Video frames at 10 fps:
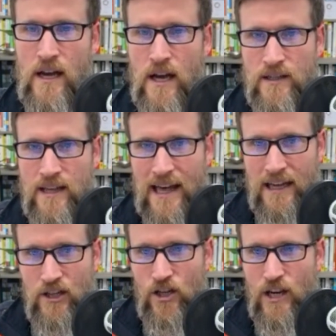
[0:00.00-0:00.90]
So that
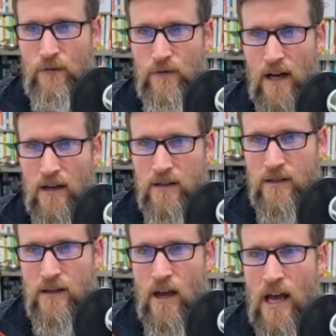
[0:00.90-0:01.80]
can shift
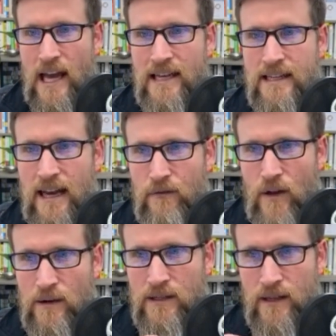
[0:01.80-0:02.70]
us. Instead of
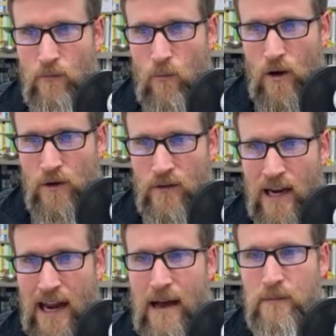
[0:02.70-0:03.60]
going to the world of
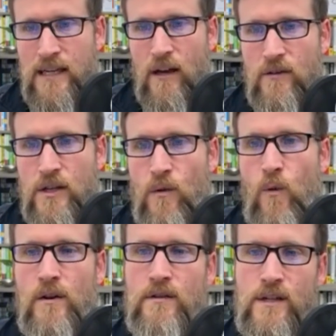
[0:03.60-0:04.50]
collapse, it goes to the
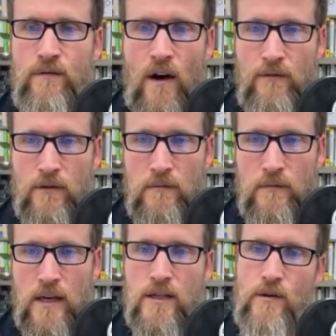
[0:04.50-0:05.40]
world of survival.
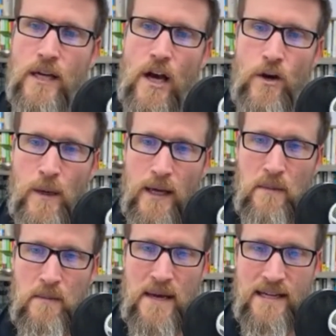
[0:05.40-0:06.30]
So we're coping, we're
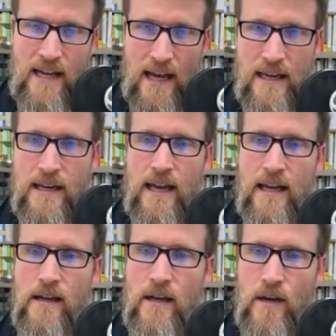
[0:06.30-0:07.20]

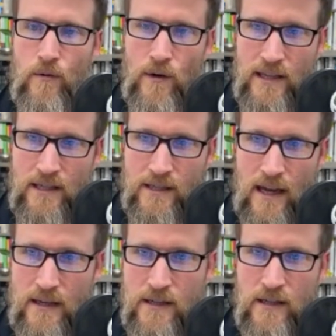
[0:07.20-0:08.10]
maintaining, we're in this
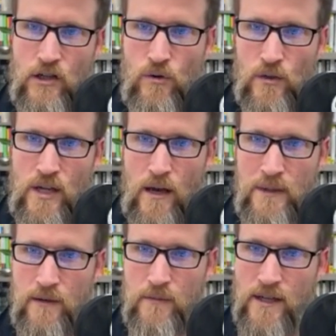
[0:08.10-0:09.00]
scarcity and
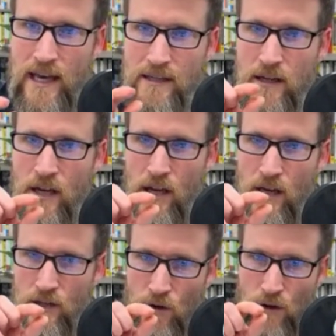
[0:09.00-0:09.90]
short-termism. So that's a
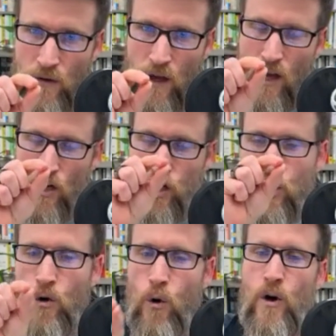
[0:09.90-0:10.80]
sort of
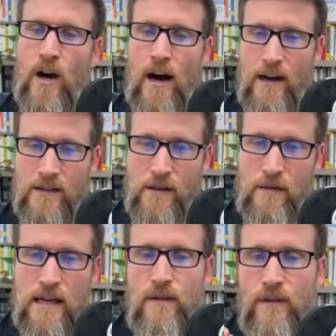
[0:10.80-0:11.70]
shortcut.
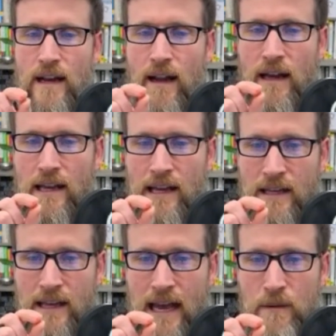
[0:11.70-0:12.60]
Think of it like in the
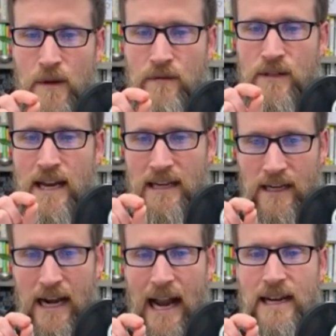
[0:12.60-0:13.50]
game of snakes
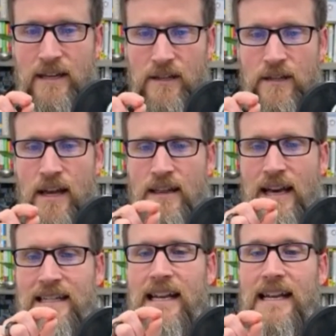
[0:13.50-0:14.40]
and ladders.
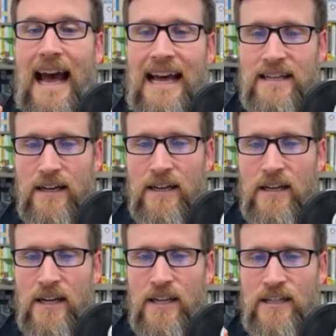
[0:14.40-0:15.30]
That's a ladder
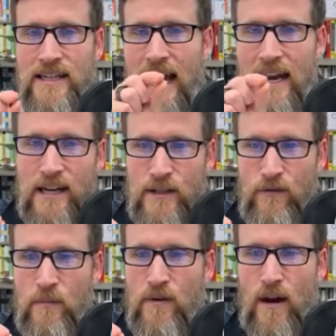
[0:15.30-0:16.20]
to get us
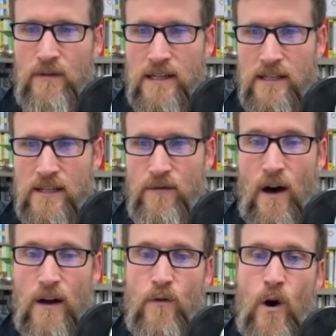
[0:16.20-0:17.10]
from thriving to
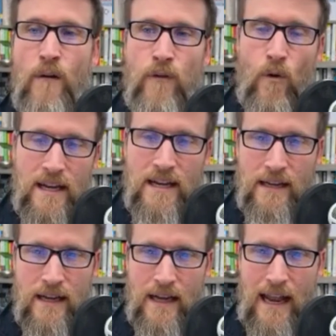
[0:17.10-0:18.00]
survival,
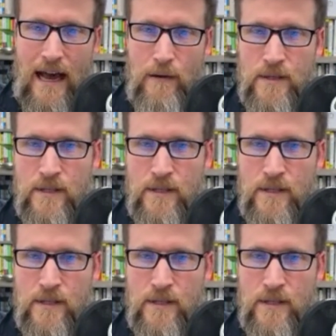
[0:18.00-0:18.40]
avoiding collapse.